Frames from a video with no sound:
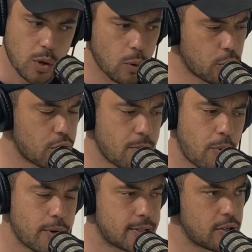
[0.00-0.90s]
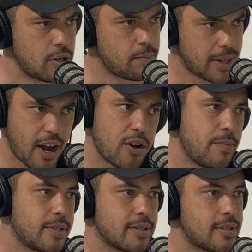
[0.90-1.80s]
what do the boys do? But they own a
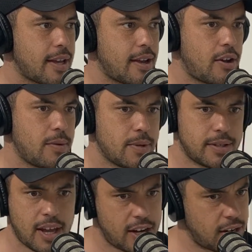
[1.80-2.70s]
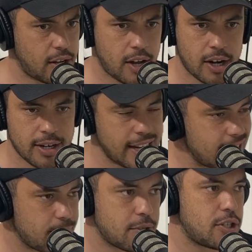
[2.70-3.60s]
business. They own a but they don't. I don't need
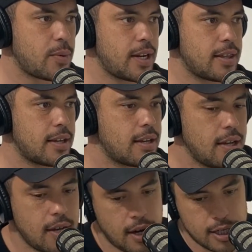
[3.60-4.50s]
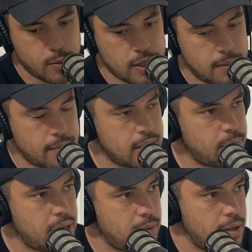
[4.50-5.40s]
them to do anything. I just want them to
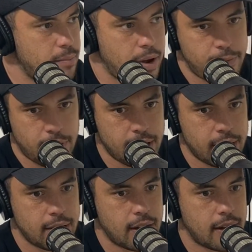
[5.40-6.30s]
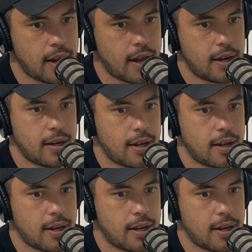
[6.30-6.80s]
be my friend and and